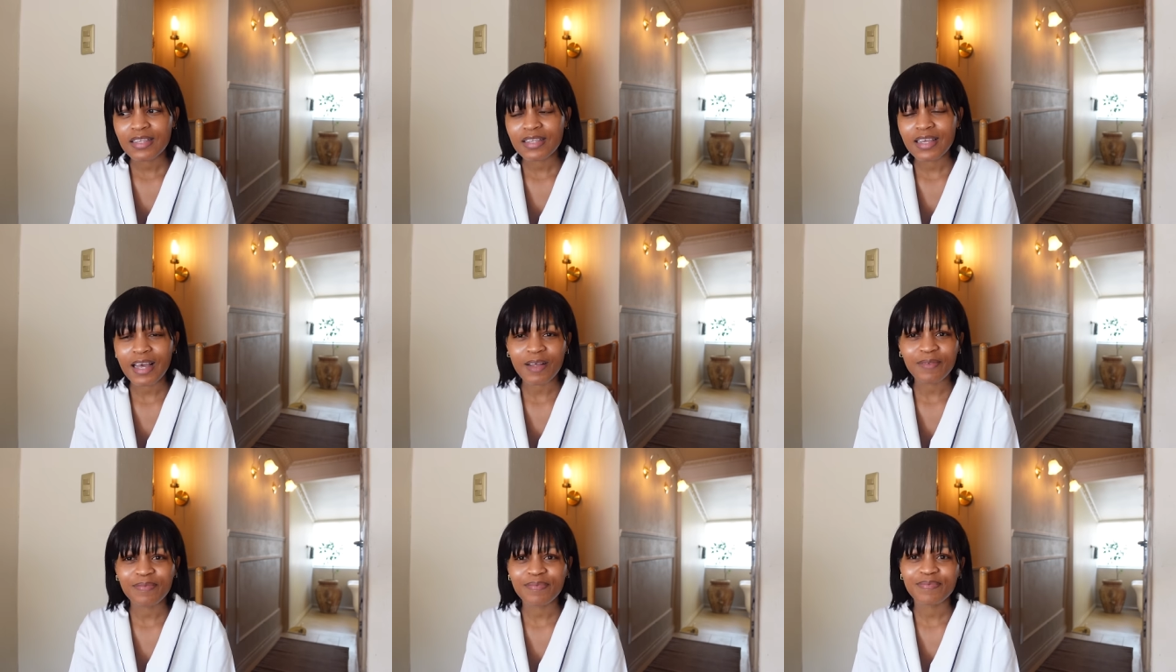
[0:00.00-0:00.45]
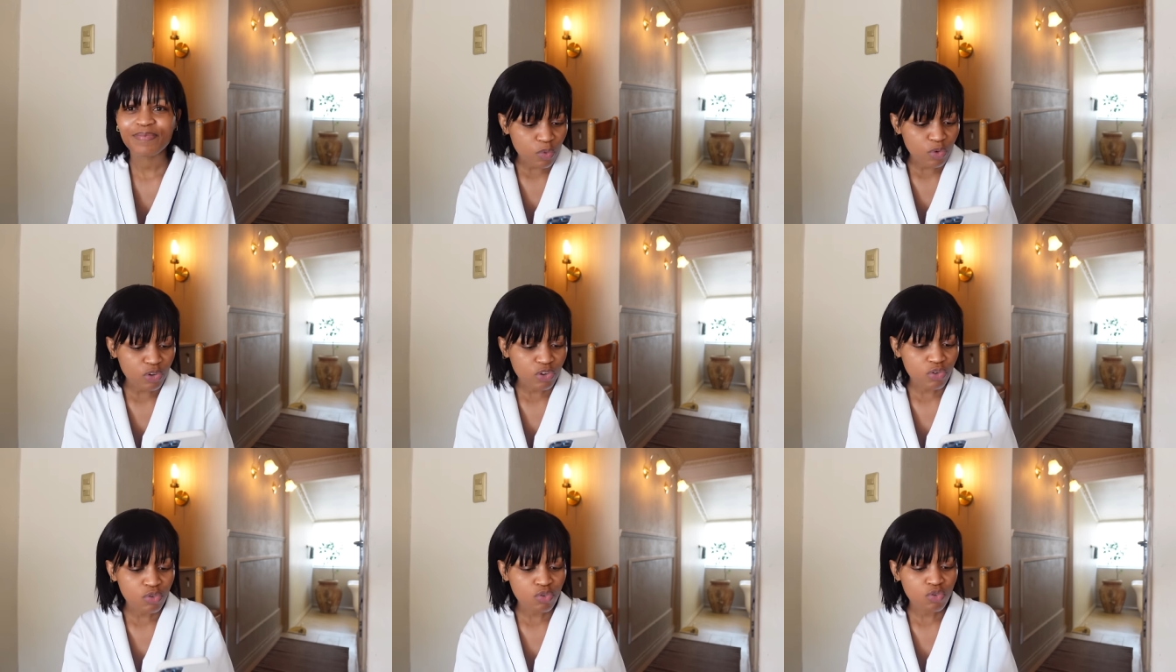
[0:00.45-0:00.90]
yeah how
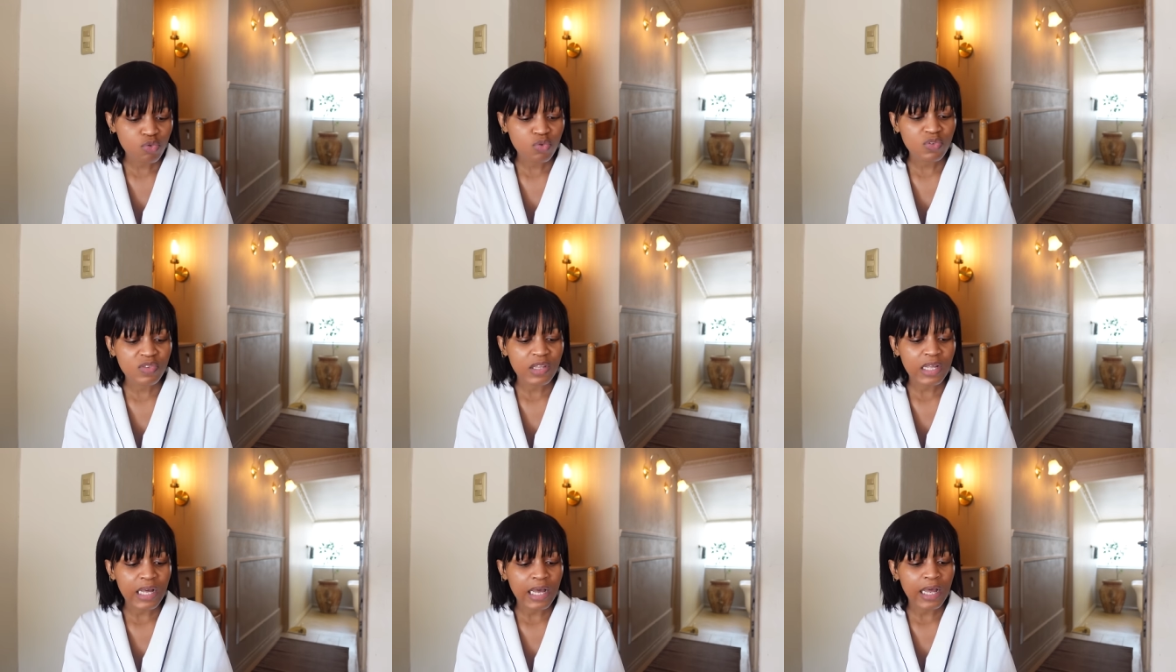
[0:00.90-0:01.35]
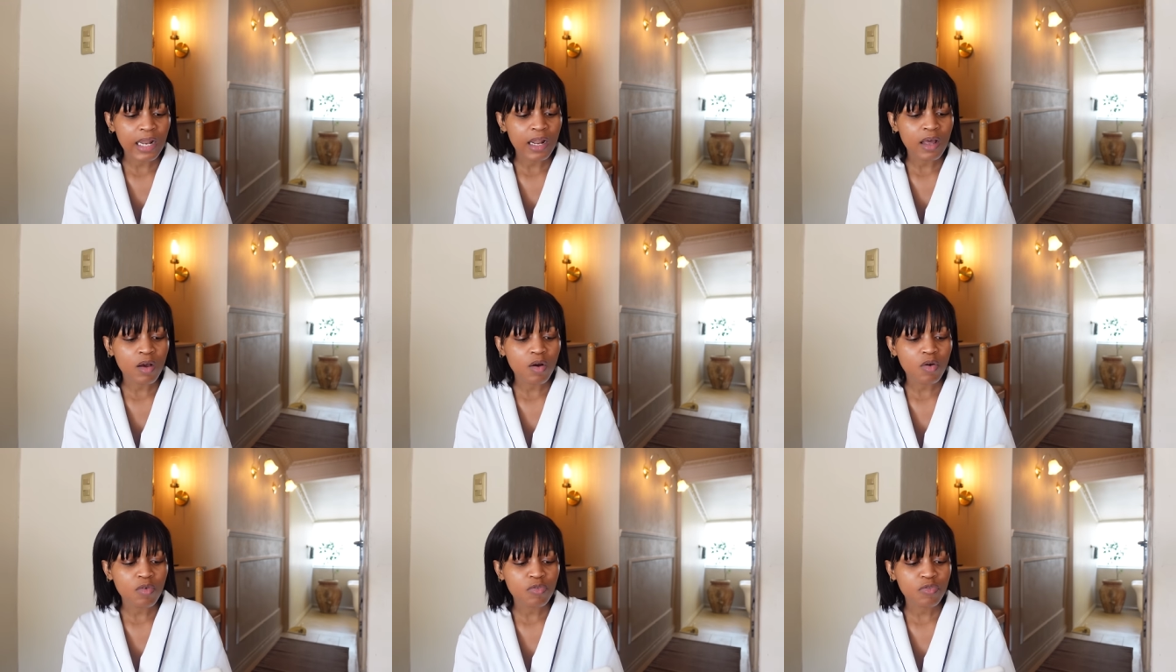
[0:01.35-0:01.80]
did you choose the
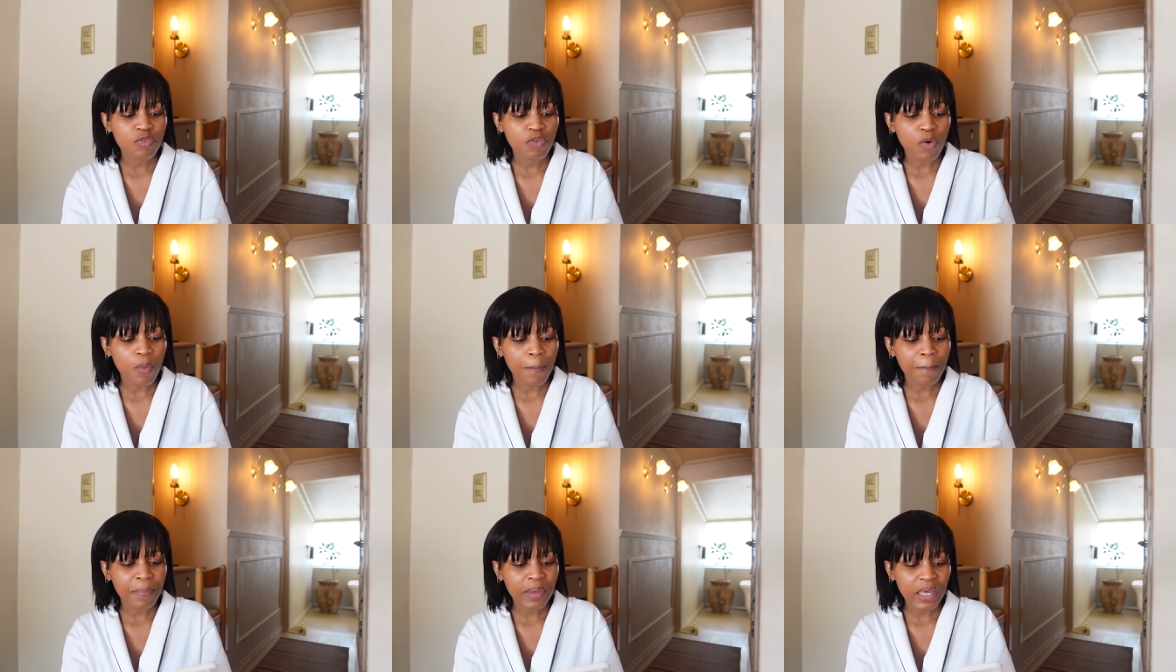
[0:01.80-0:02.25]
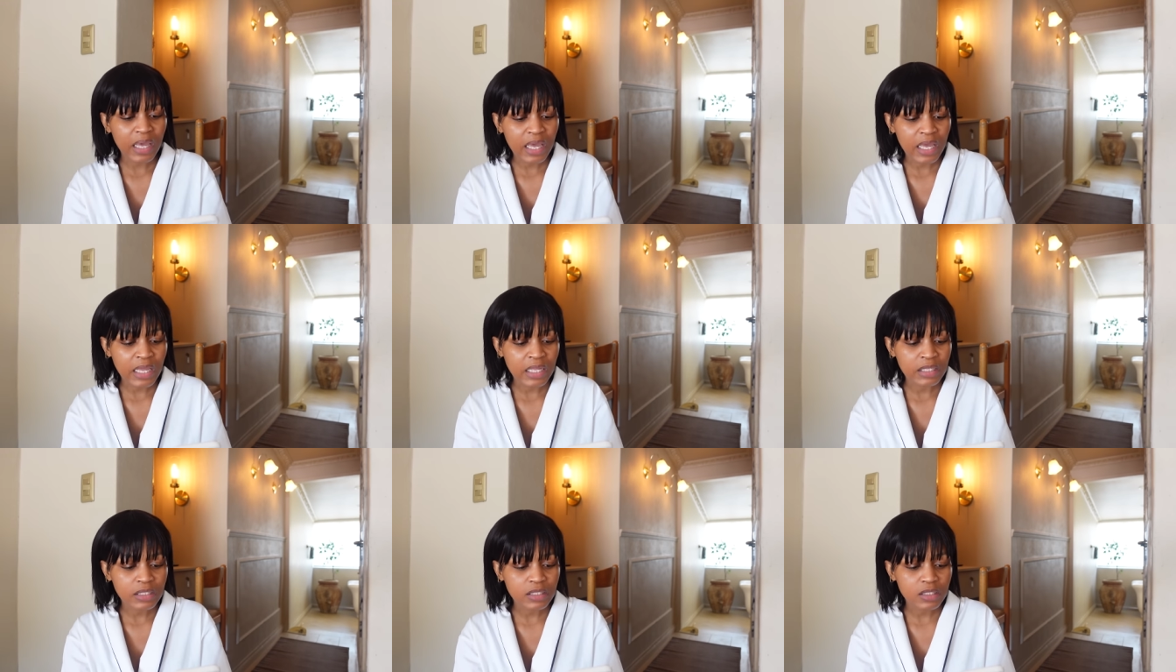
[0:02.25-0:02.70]
color of your
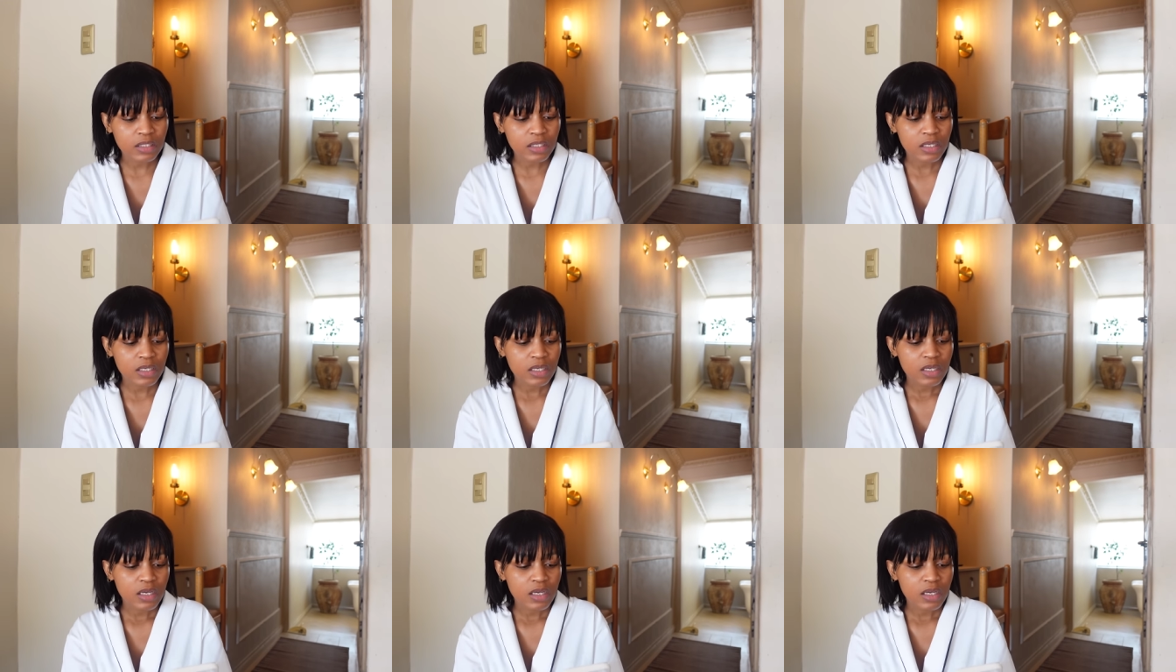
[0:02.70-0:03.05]
paint